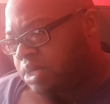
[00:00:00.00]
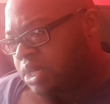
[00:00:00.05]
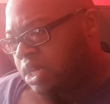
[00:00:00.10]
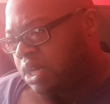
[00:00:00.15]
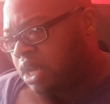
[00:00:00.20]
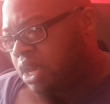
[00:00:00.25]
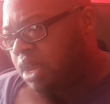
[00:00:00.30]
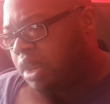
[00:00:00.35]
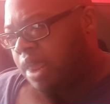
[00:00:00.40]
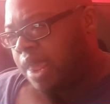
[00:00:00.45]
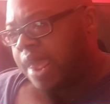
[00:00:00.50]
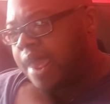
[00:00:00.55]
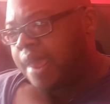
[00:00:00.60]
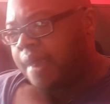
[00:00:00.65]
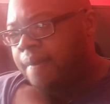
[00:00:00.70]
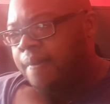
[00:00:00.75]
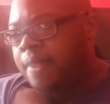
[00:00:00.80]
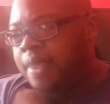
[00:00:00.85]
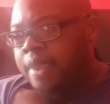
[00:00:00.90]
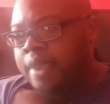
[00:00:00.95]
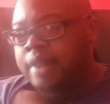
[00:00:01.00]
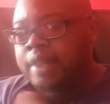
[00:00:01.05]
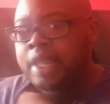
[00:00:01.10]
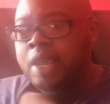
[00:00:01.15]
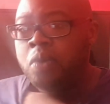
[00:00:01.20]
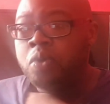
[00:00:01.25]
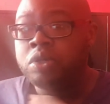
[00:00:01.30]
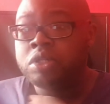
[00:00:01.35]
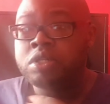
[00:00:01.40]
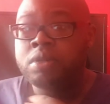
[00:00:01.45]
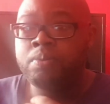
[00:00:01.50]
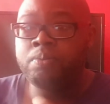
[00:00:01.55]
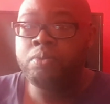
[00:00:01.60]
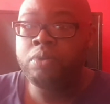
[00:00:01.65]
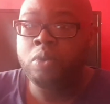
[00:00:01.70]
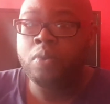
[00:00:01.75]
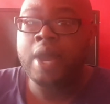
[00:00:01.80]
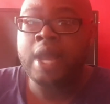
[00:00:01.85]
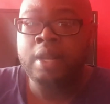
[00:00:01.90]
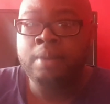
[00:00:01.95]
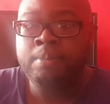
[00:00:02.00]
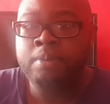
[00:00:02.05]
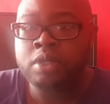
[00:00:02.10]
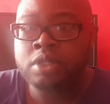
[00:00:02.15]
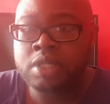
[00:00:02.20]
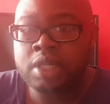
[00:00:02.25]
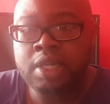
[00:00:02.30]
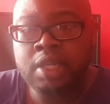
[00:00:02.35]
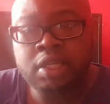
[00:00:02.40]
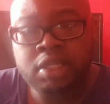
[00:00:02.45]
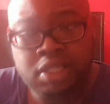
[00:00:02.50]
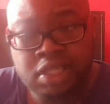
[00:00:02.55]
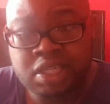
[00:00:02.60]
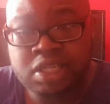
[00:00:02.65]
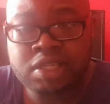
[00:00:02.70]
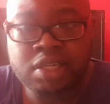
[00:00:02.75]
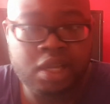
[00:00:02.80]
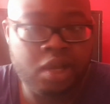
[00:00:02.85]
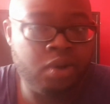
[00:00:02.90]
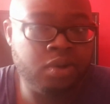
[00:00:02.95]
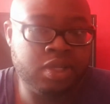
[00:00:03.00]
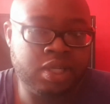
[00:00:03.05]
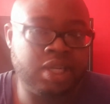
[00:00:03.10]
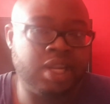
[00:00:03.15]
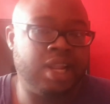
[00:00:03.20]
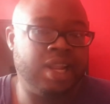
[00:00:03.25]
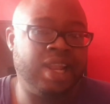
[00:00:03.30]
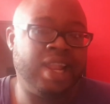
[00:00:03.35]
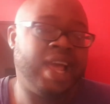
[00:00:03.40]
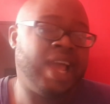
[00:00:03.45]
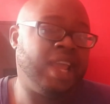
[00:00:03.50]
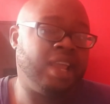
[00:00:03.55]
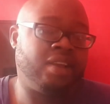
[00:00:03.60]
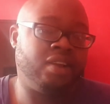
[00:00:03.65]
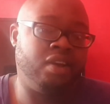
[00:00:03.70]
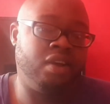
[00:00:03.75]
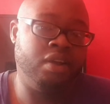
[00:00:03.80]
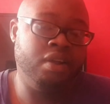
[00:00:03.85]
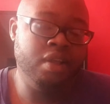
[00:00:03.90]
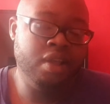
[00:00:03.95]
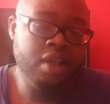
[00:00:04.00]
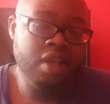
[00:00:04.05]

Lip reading: seeing here? Yeah. There was some real animosity. This girl didn't like her.